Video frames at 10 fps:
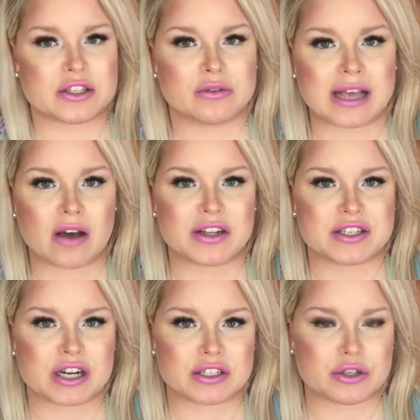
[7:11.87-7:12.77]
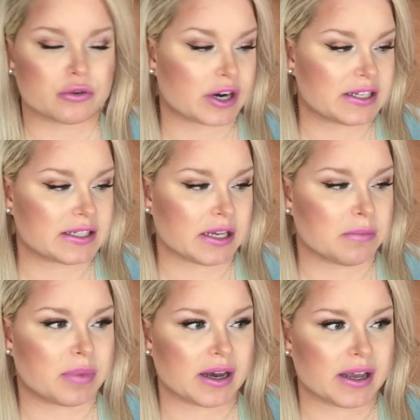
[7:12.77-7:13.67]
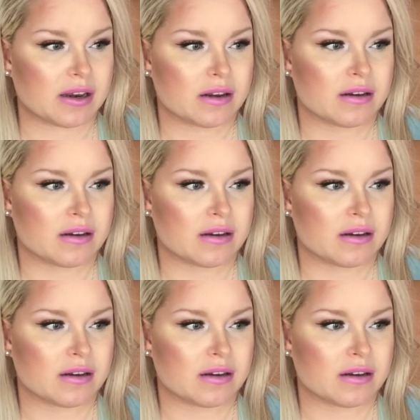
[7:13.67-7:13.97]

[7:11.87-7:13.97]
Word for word: too loud, it's not too crazy, but